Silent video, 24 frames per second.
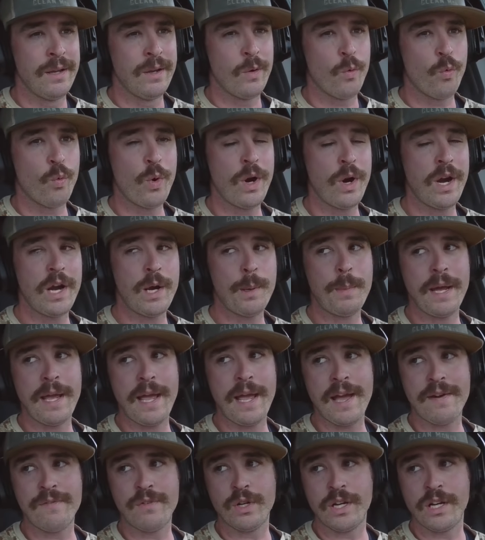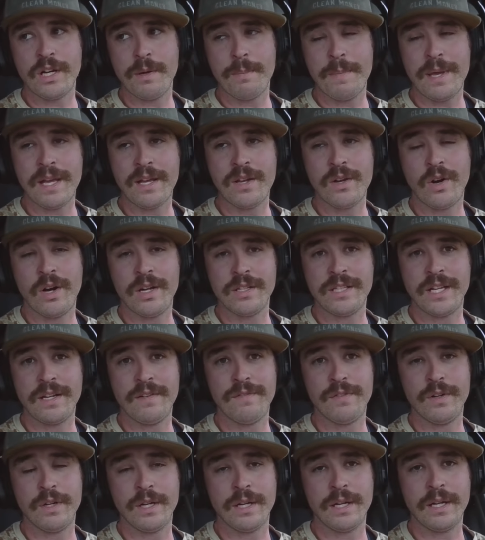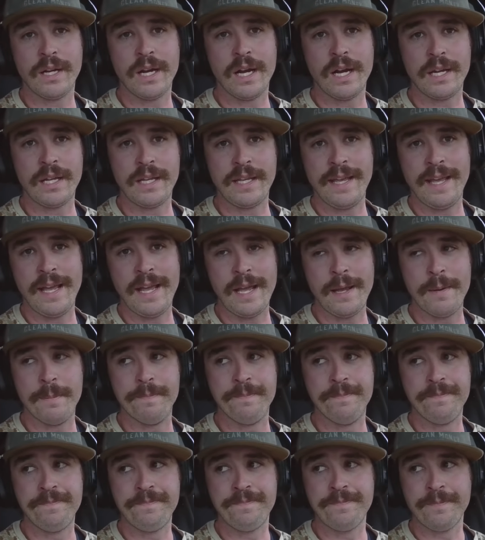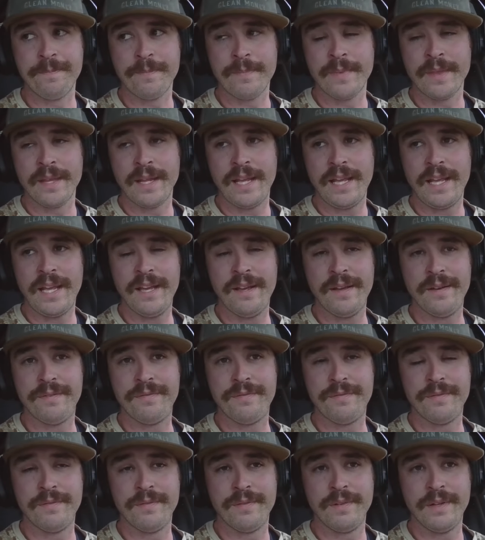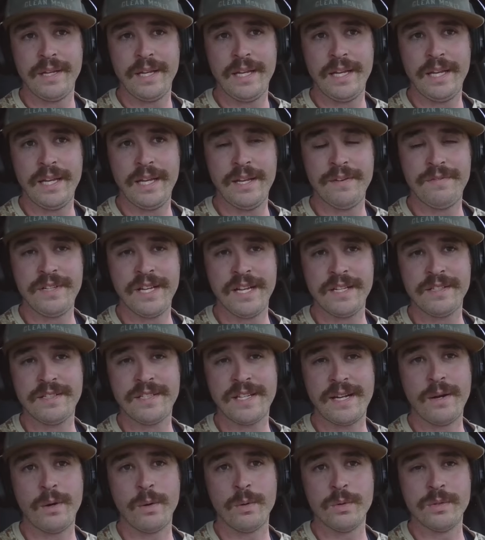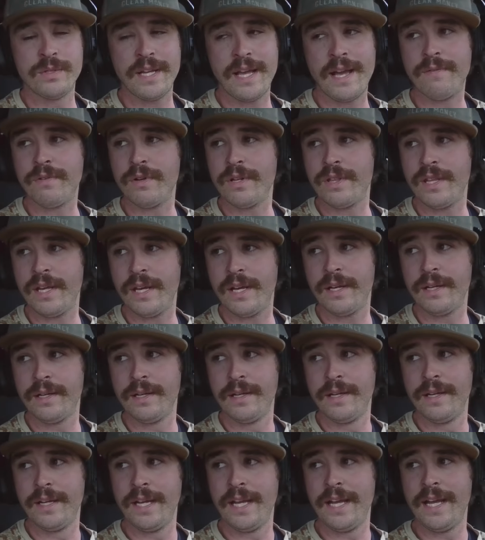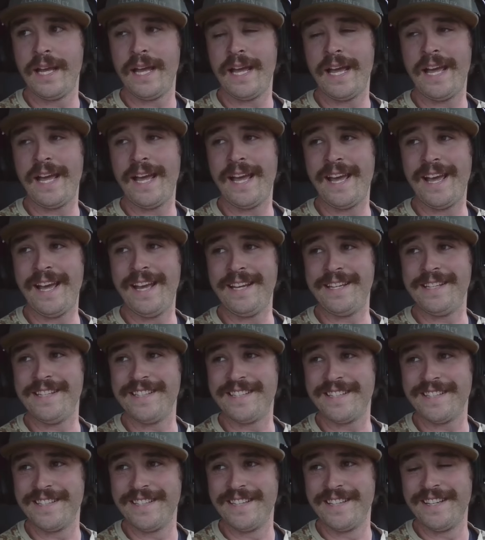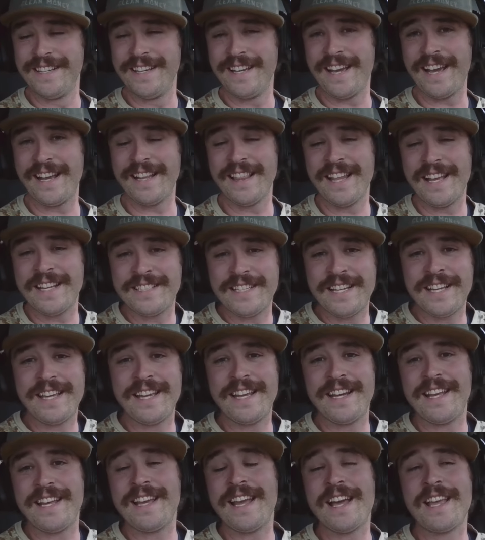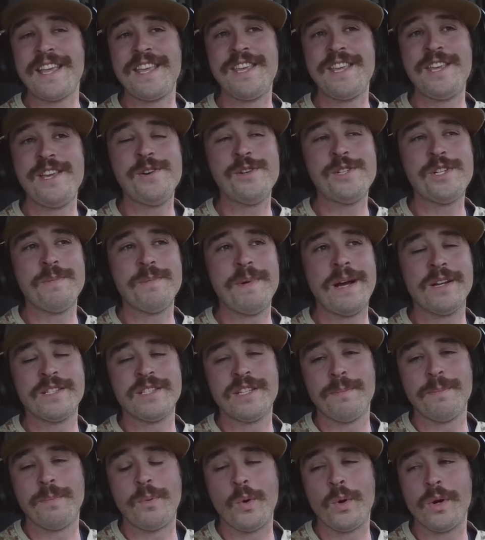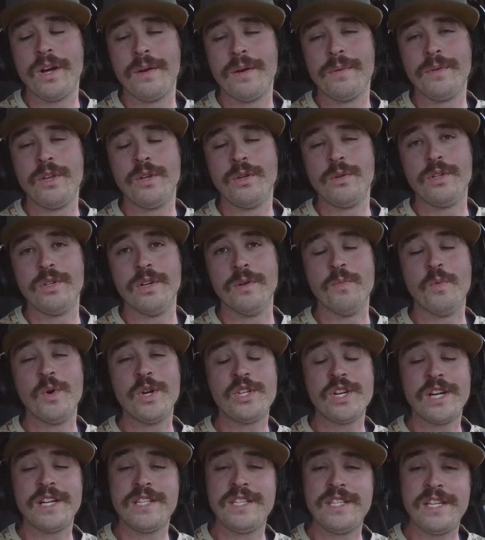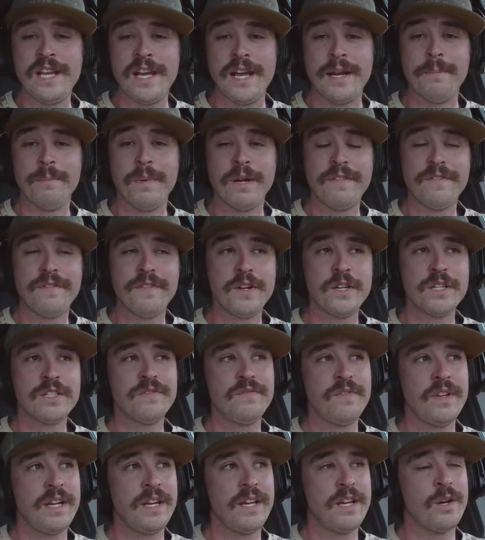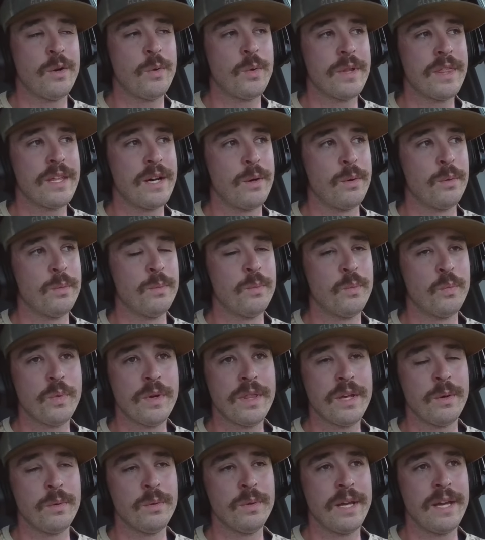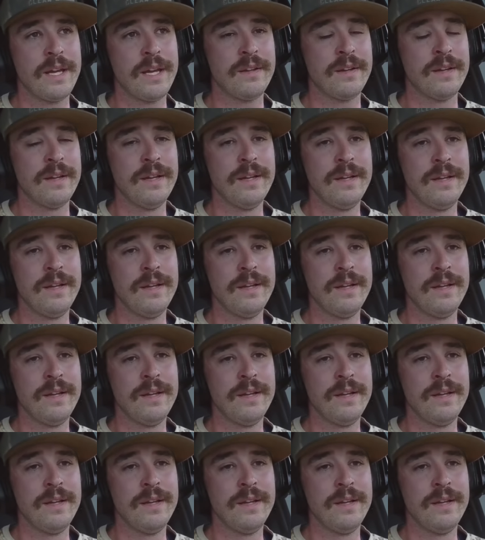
Where am I ever going to make content for a, a game if if Tencent owns everything? And unless I get a huge amount of support on YouTube, which I did. My first video without without like